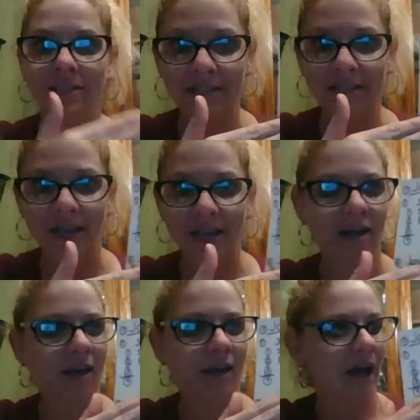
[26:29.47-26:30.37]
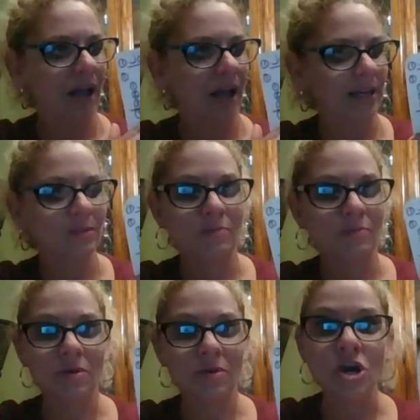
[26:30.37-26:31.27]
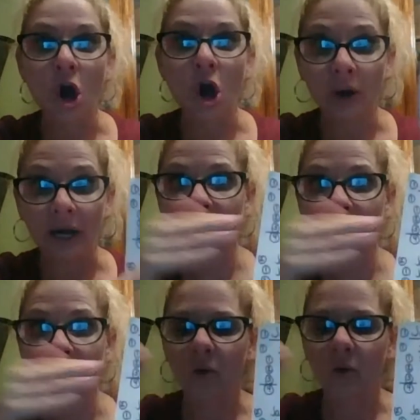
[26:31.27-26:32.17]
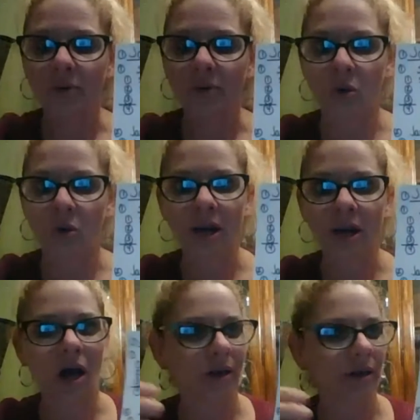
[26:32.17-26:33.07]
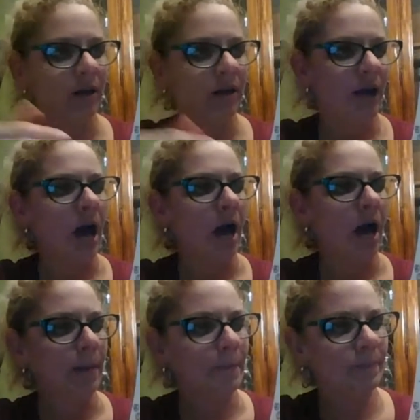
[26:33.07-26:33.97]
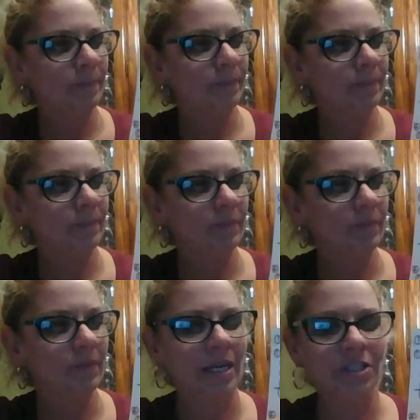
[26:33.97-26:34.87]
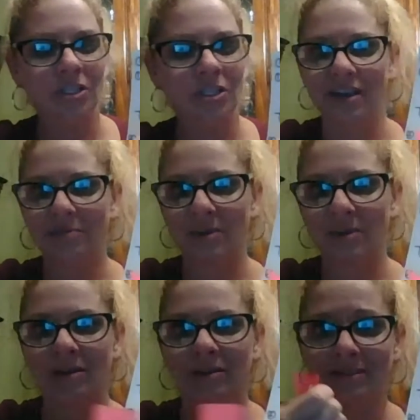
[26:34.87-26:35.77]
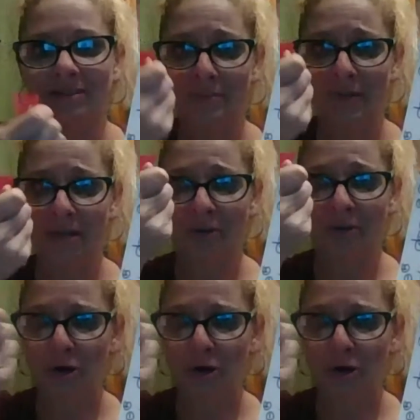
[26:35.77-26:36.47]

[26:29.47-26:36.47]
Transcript: to see that. I like knowing what was going on, um, and it just gave me something to feel